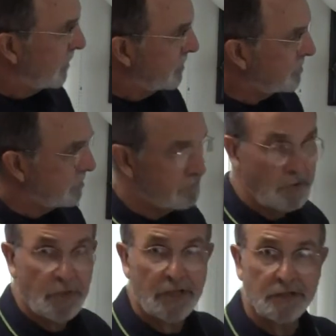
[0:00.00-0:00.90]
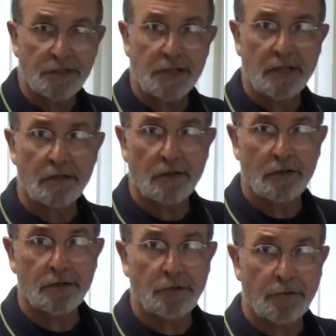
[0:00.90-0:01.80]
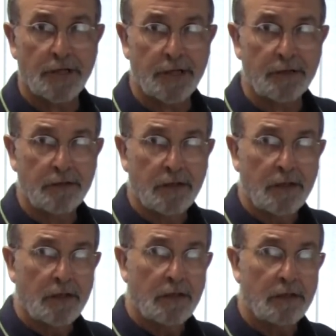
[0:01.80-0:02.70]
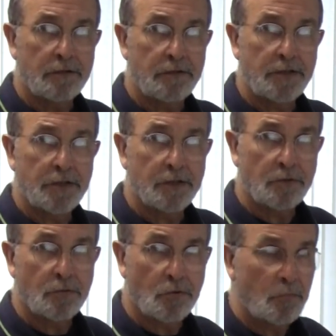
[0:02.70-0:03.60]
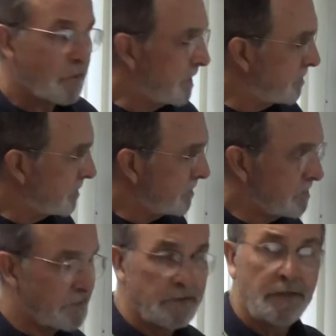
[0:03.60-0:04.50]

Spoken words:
So if we make a sale on credit, under the accrual basis,